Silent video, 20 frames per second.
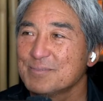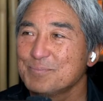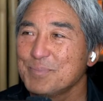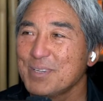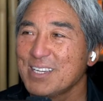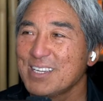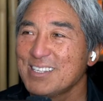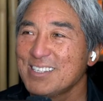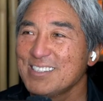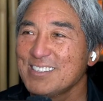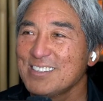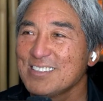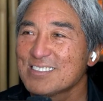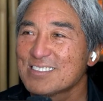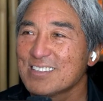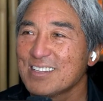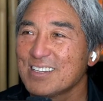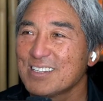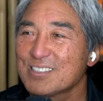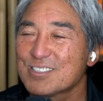man, it
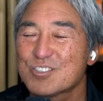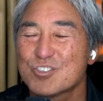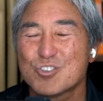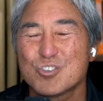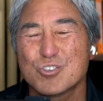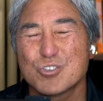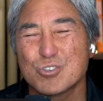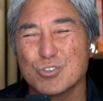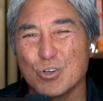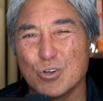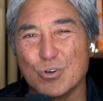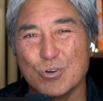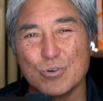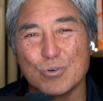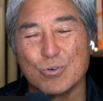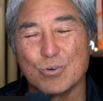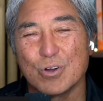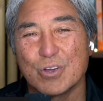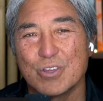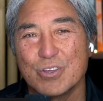is like
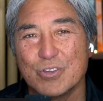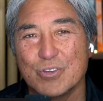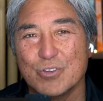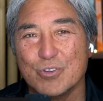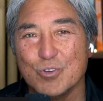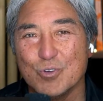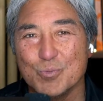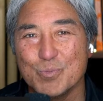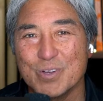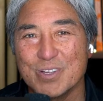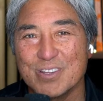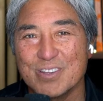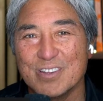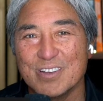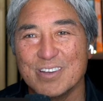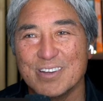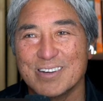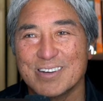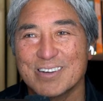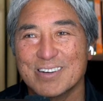so humid
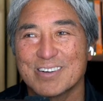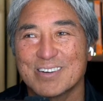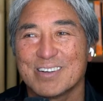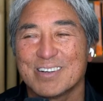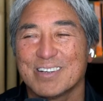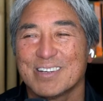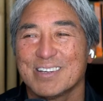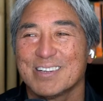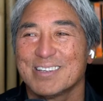there.